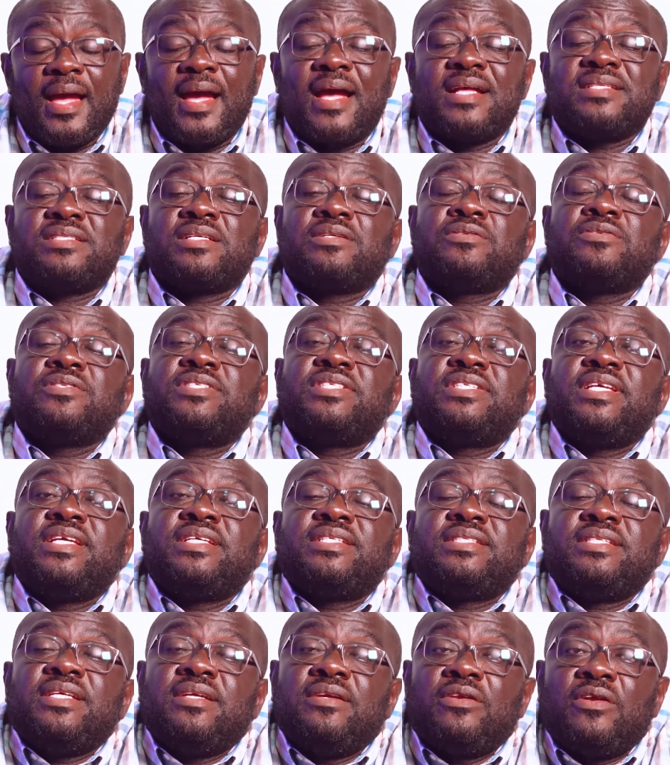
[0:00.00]
Article
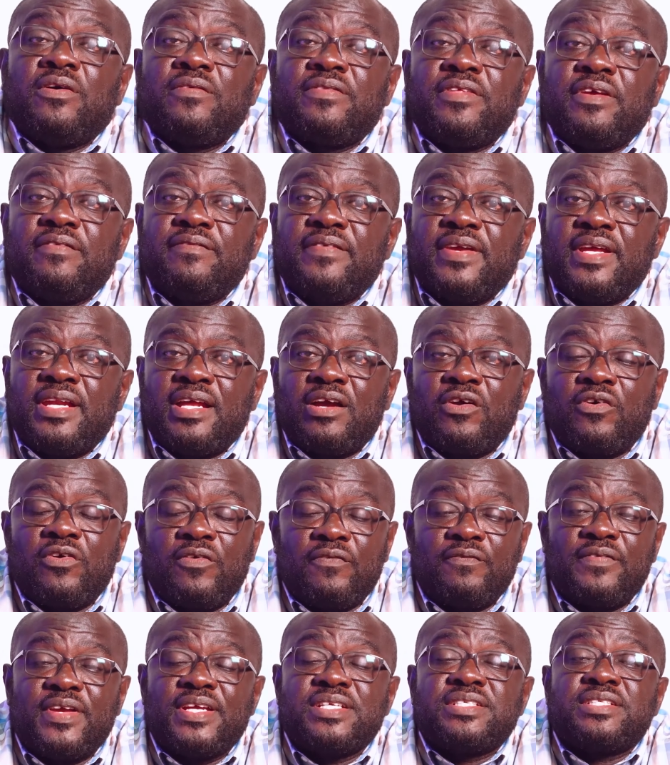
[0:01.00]
16 of the Vienna
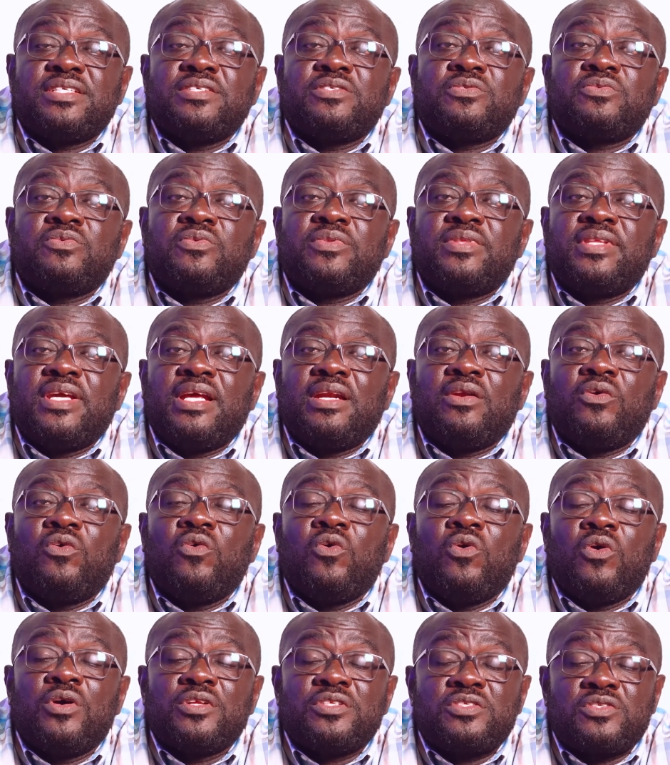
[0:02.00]
Conventions will then
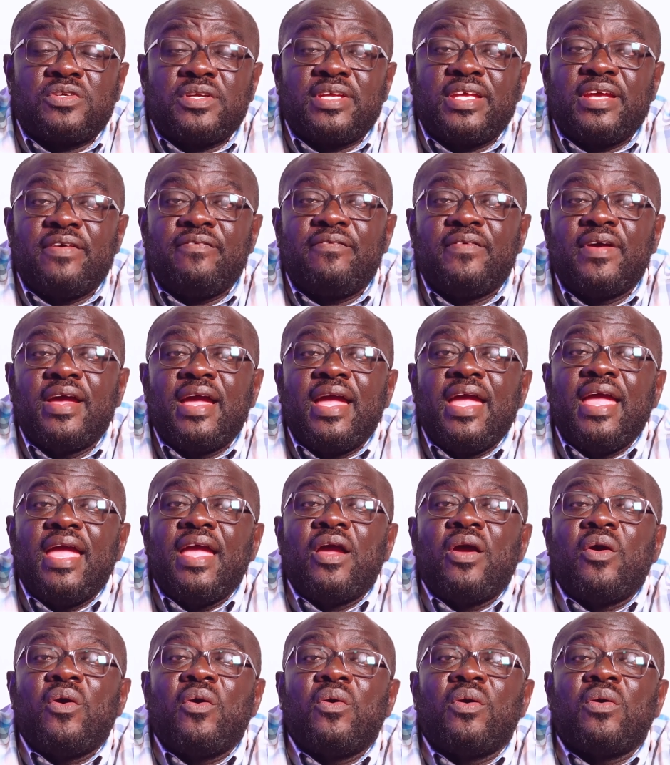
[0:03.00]
go on to give
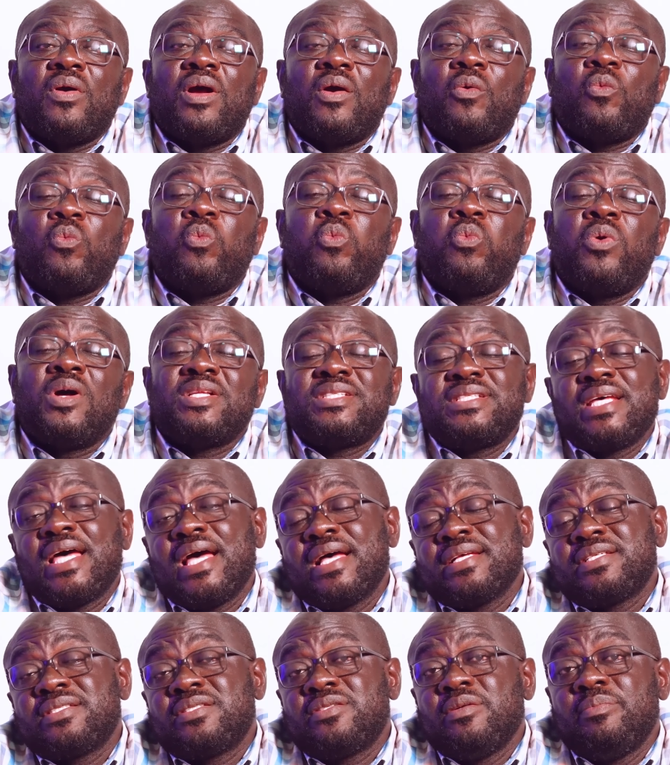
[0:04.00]
what
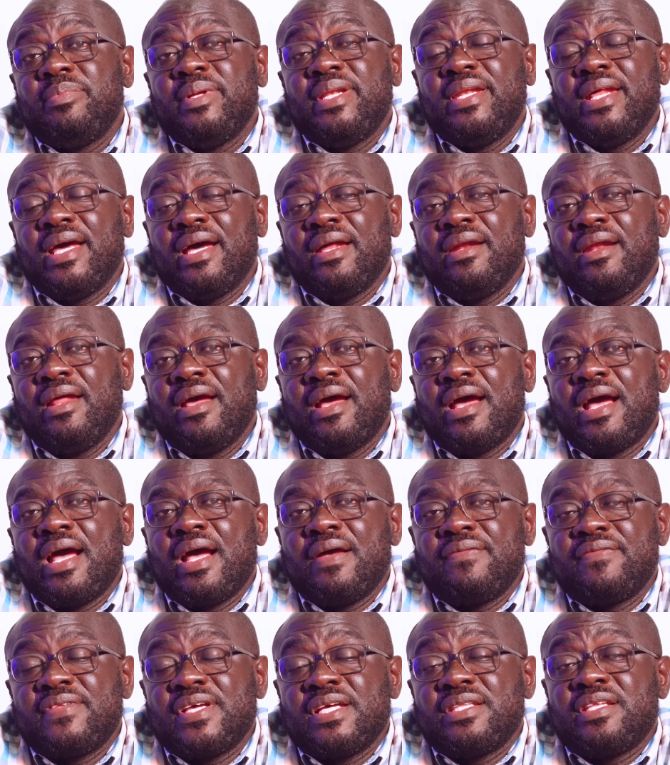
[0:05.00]
has to be done
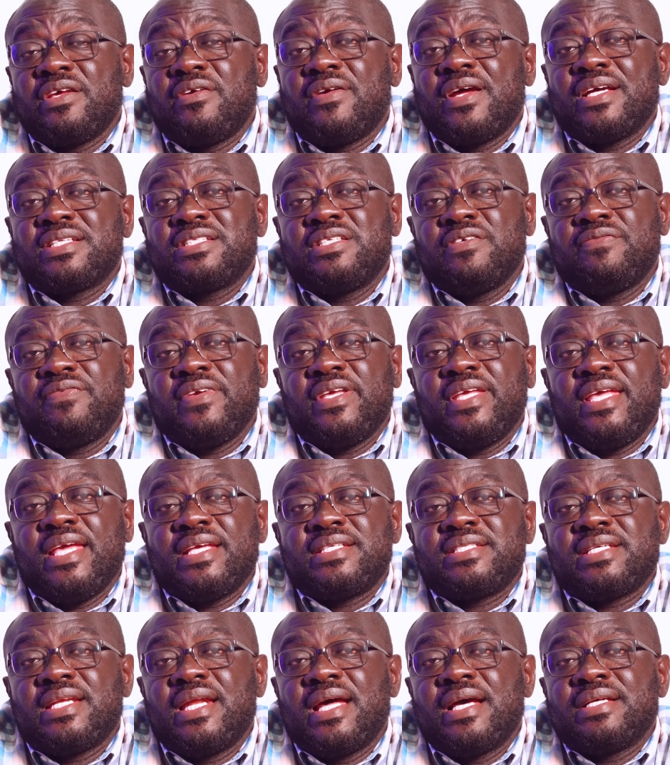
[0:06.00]
after the
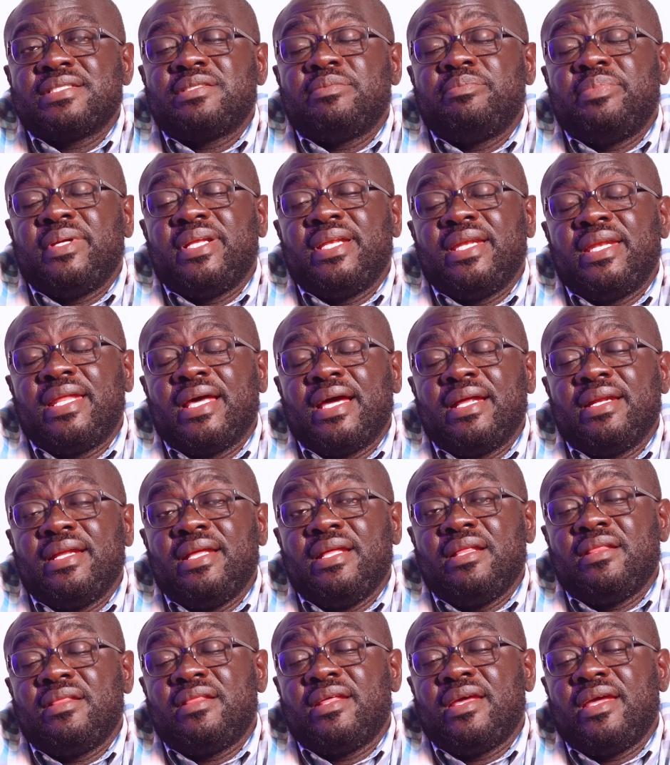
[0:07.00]
ratification has been done
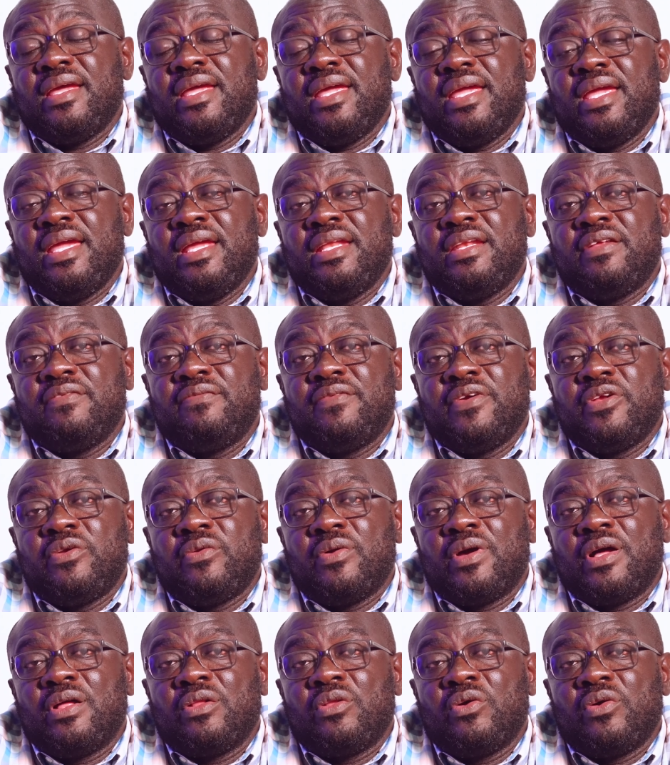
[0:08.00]
in the
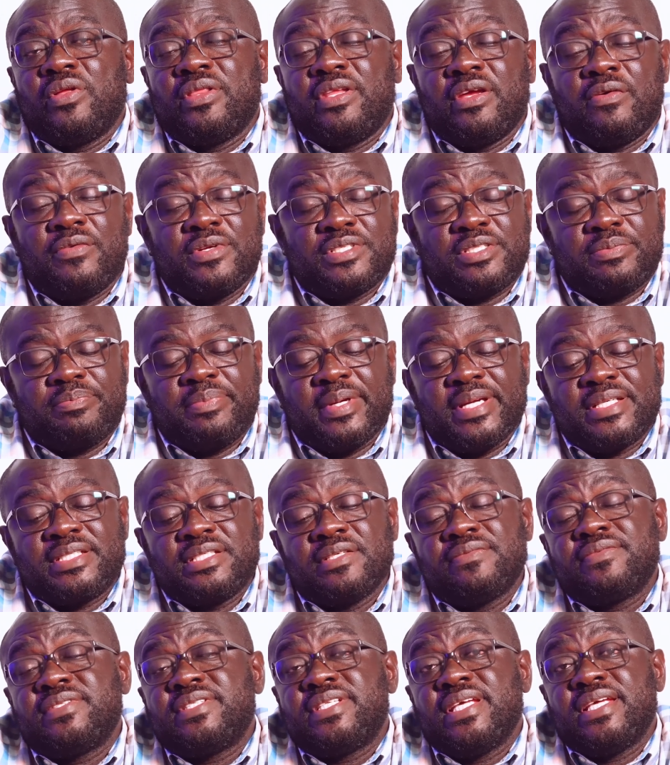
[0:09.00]
individual or their
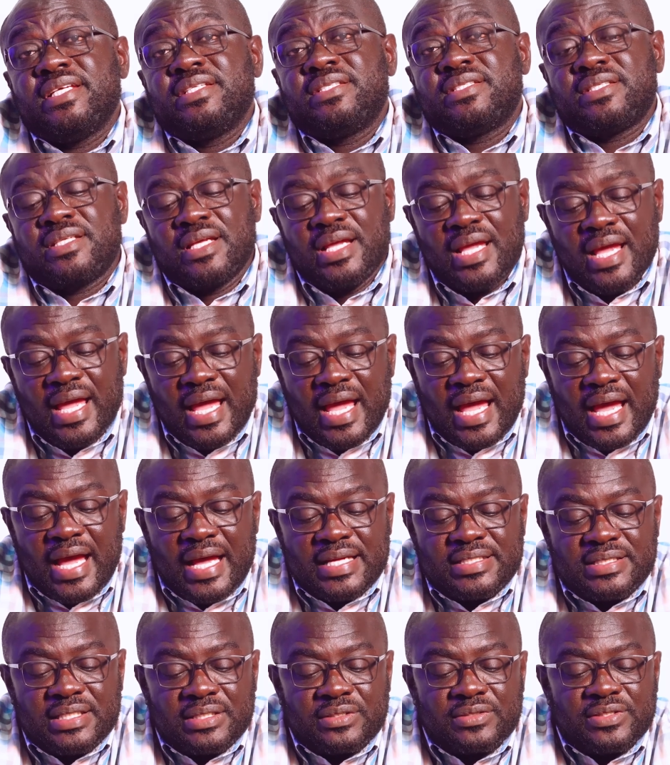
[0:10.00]
respective states.
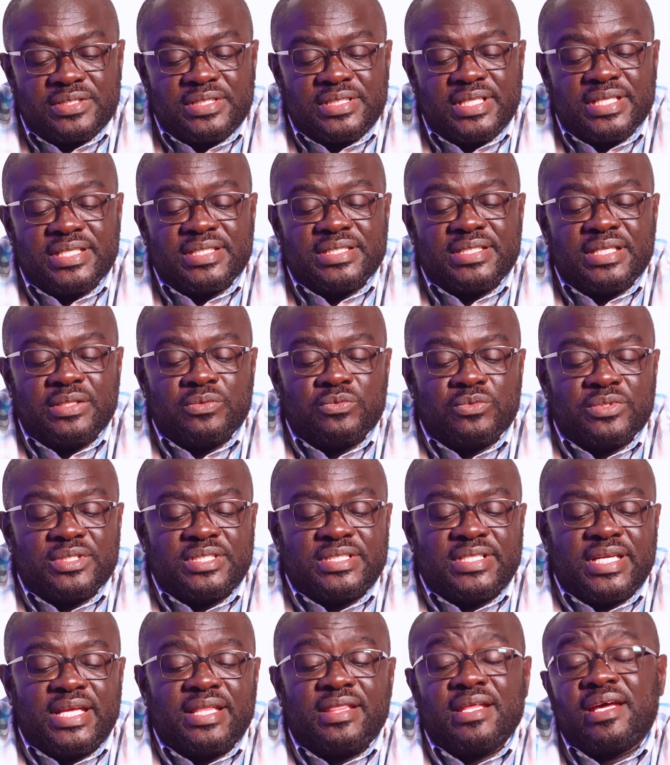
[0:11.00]
Article 16 will
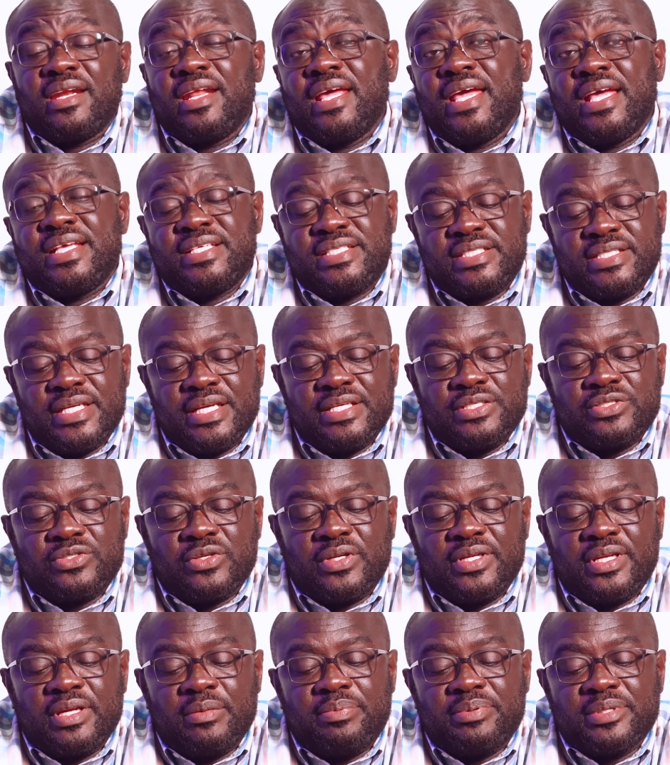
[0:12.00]
say that exchange
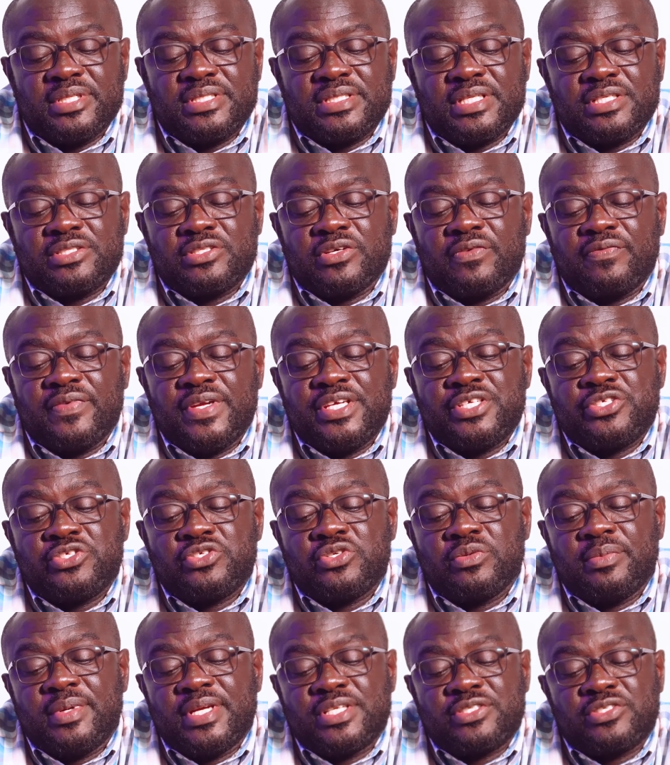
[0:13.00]
or deposit of
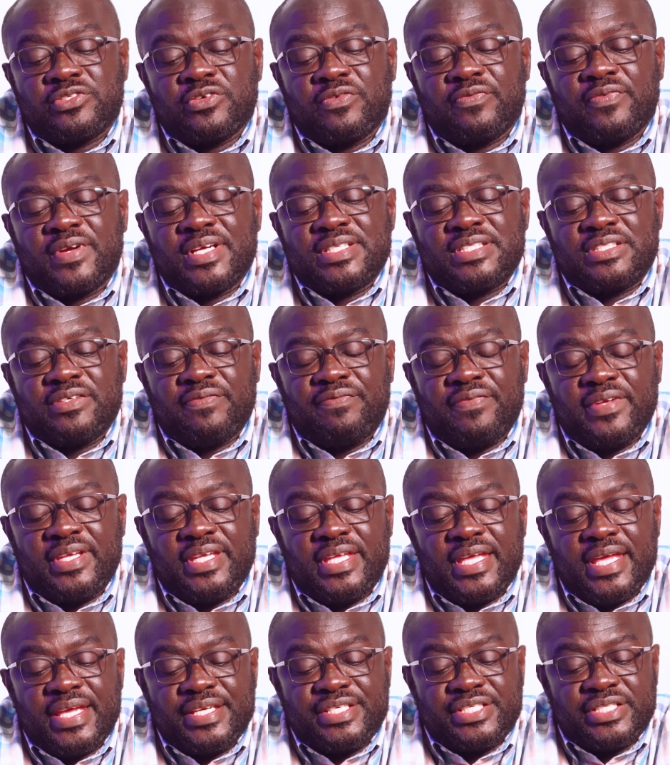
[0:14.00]
instruments of
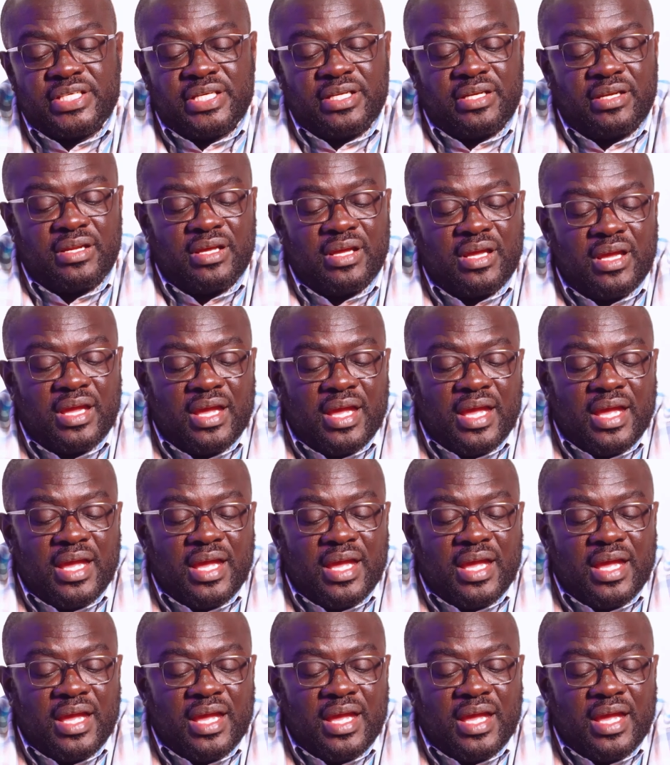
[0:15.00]
ratification